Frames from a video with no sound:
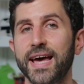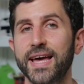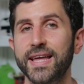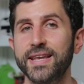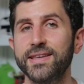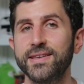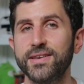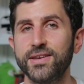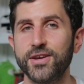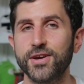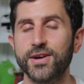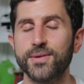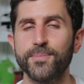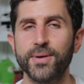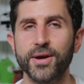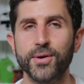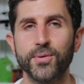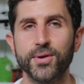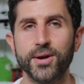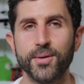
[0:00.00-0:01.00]
and you can
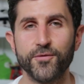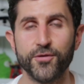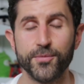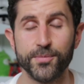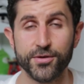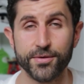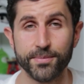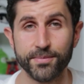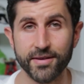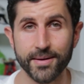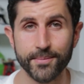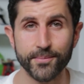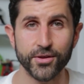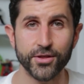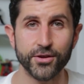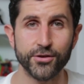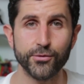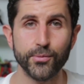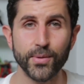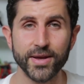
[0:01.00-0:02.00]
pick one up from September
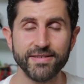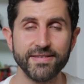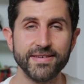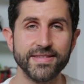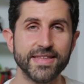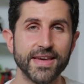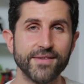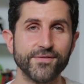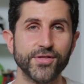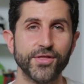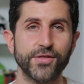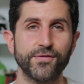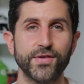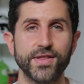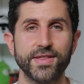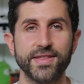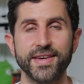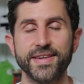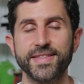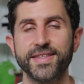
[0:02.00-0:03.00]
the 27th for
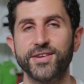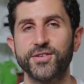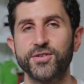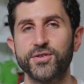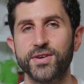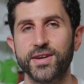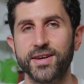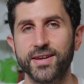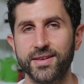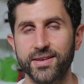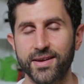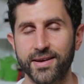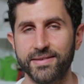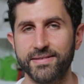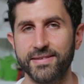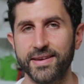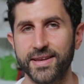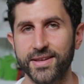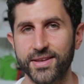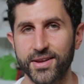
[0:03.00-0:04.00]

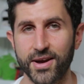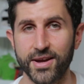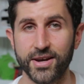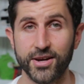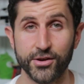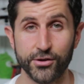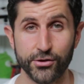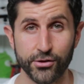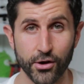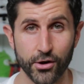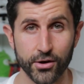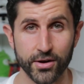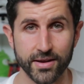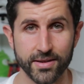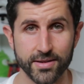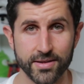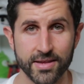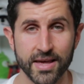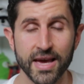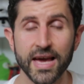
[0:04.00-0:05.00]

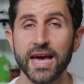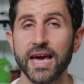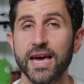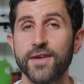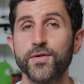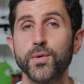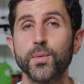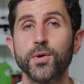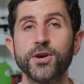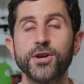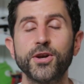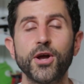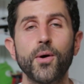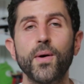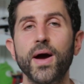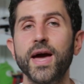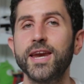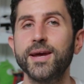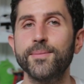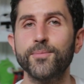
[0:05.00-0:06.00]
$699. If you want to know
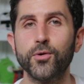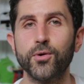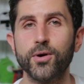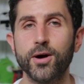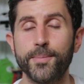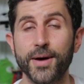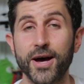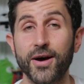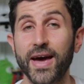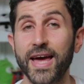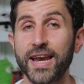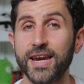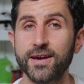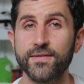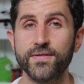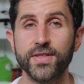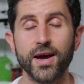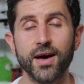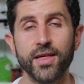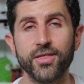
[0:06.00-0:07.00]
any more about any
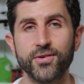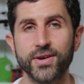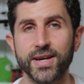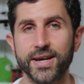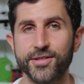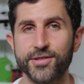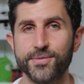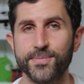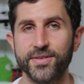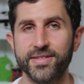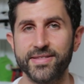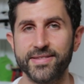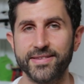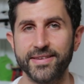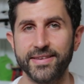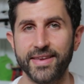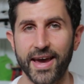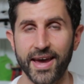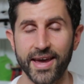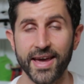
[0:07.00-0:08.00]
of the other announcements
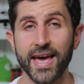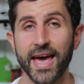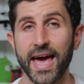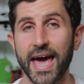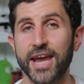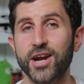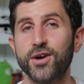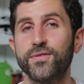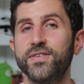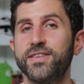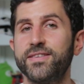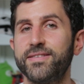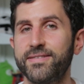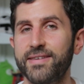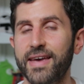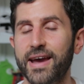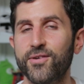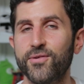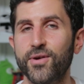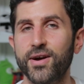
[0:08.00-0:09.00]
today, head over to
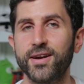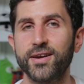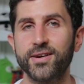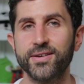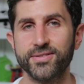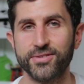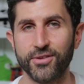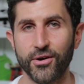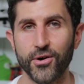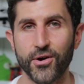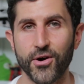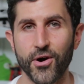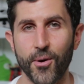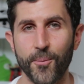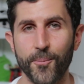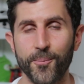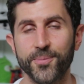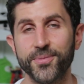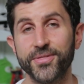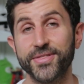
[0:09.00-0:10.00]

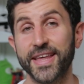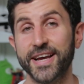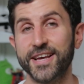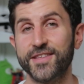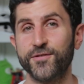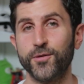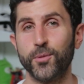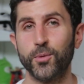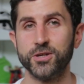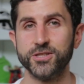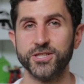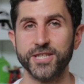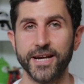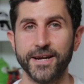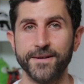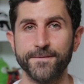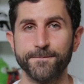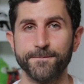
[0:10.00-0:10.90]
techradar.com. Thanks for watching.